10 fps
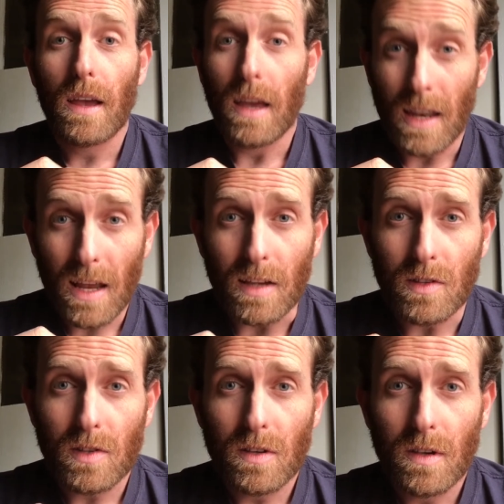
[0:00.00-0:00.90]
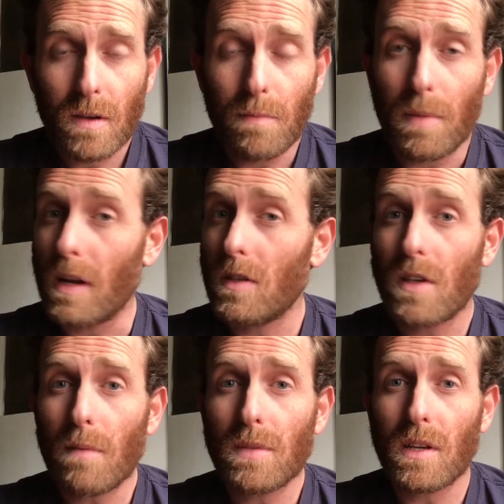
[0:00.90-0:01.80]
It is, but in
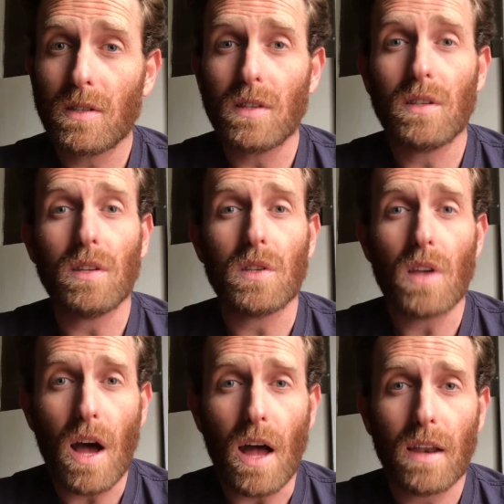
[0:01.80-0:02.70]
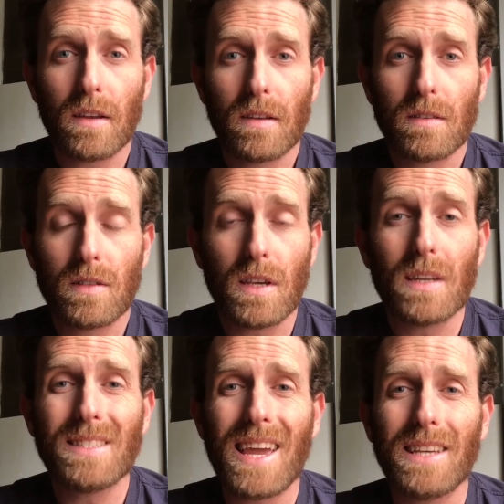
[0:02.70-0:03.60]
some senses it's not. See,
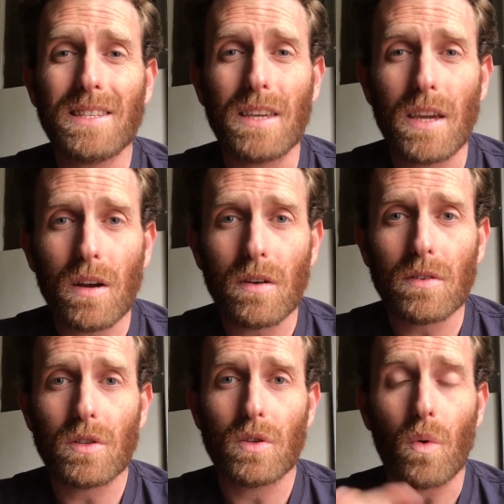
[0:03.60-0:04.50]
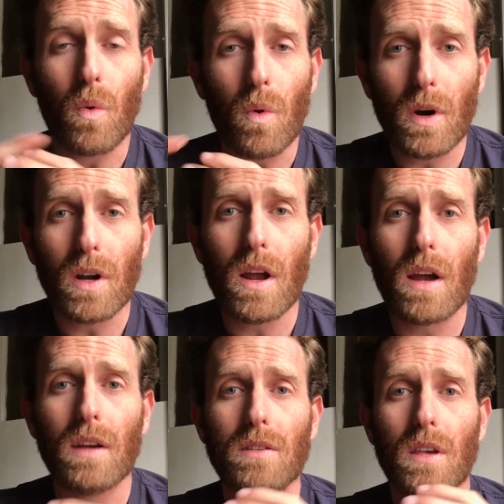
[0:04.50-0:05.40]
it takes years to
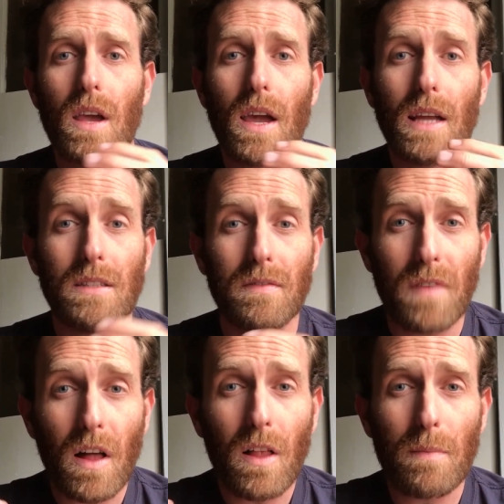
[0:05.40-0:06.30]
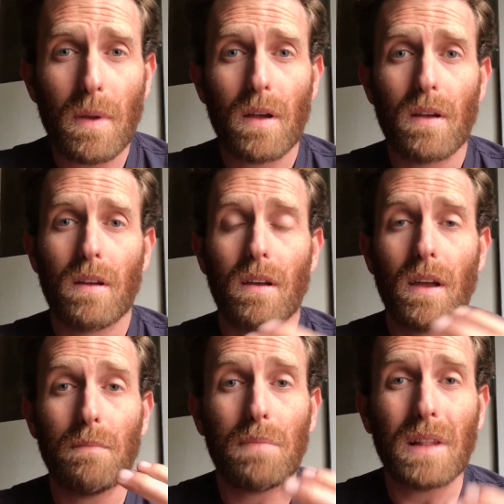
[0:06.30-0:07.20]
organize and develop
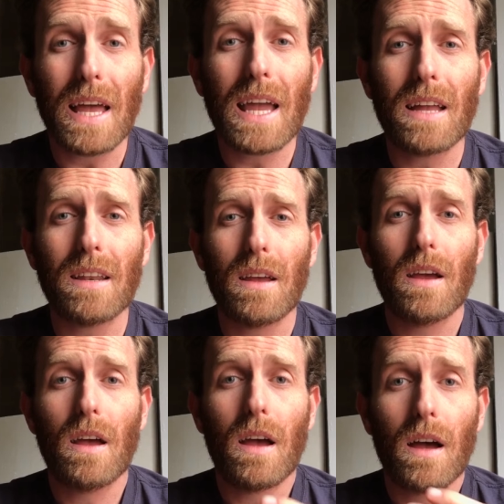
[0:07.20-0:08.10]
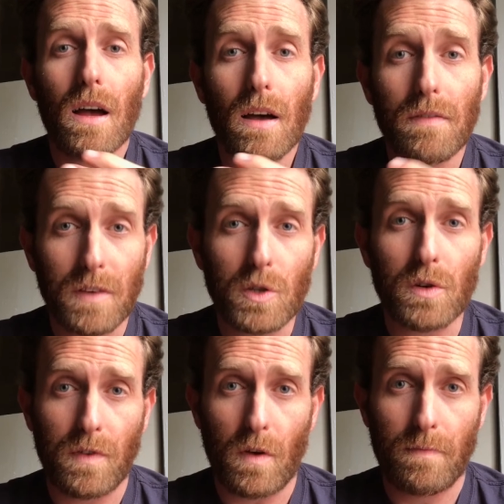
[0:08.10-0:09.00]
and plan a feature
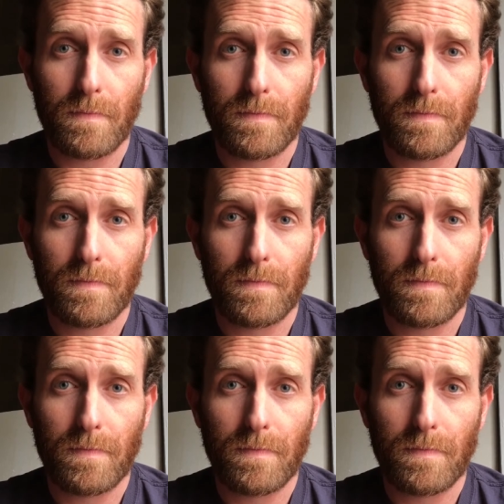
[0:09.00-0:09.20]
film.